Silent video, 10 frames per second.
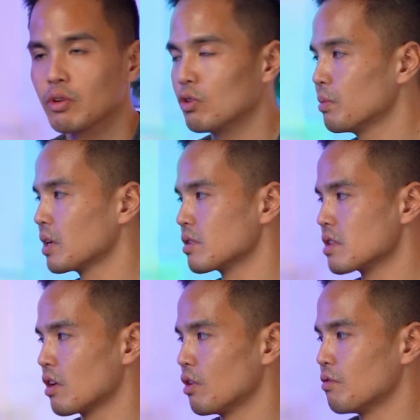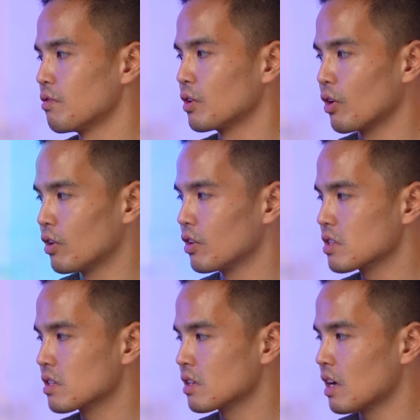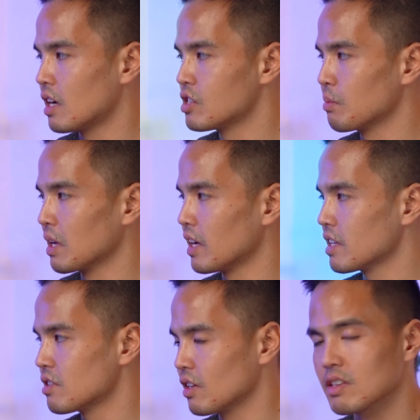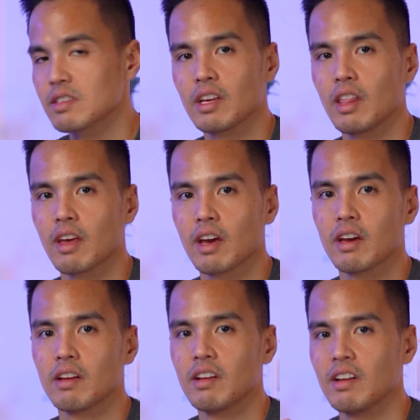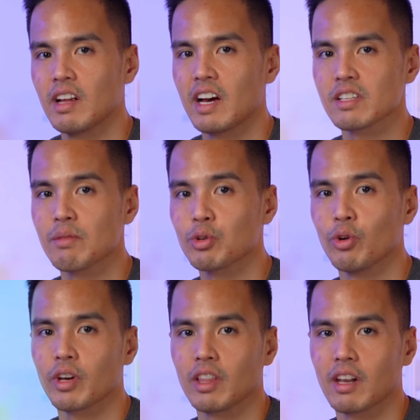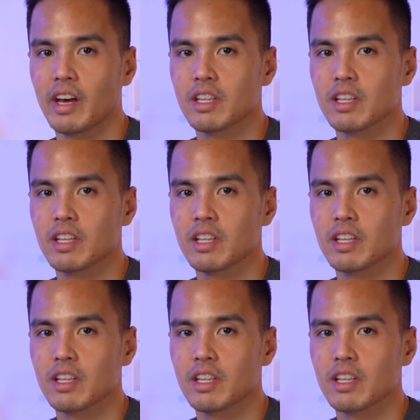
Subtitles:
cool because a lot of Godox RGB lights, you can see there as I'm talking, the light